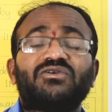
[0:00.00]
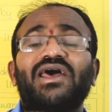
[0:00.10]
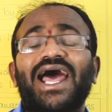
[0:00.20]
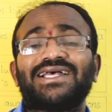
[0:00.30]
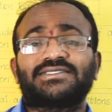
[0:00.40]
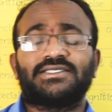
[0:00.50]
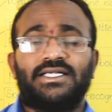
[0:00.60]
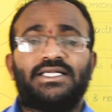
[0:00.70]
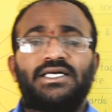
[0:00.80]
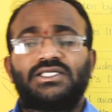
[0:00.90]
are asked
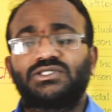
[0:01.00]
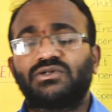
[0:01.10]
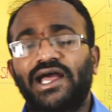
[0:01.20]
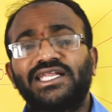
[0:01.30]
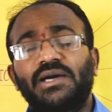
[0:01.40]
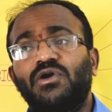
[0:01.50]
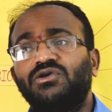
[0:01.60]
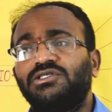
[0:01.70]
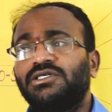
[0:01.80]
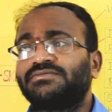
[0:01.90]
to write about